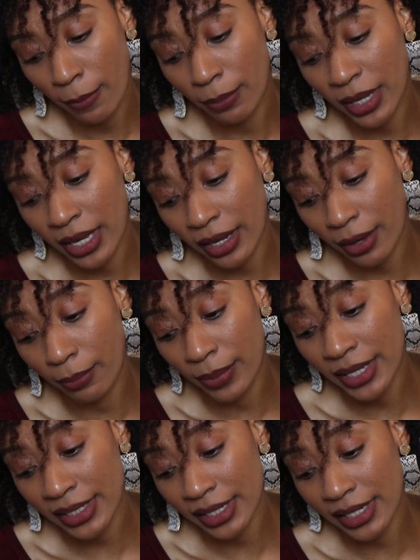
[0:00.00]
being a
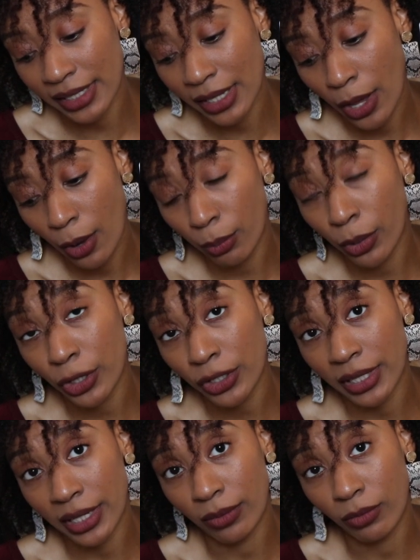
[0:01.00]
business
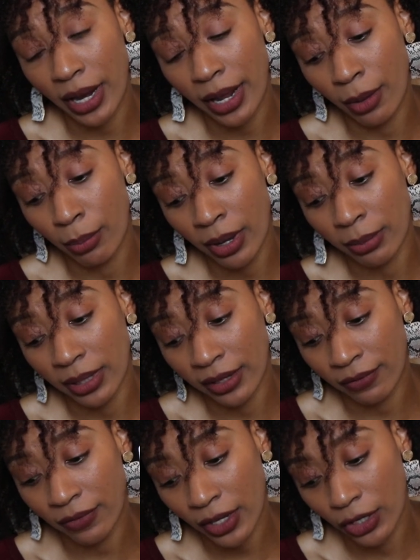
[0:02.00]
person, right, a public
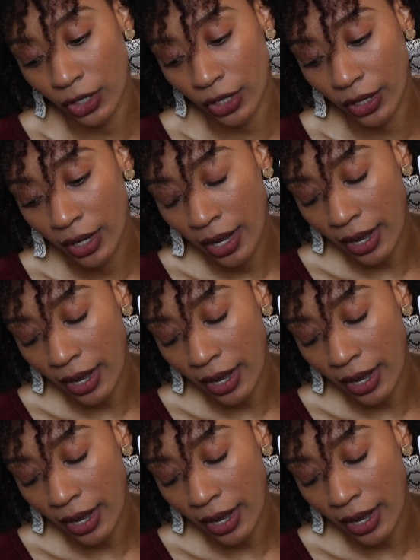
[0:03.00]
figure,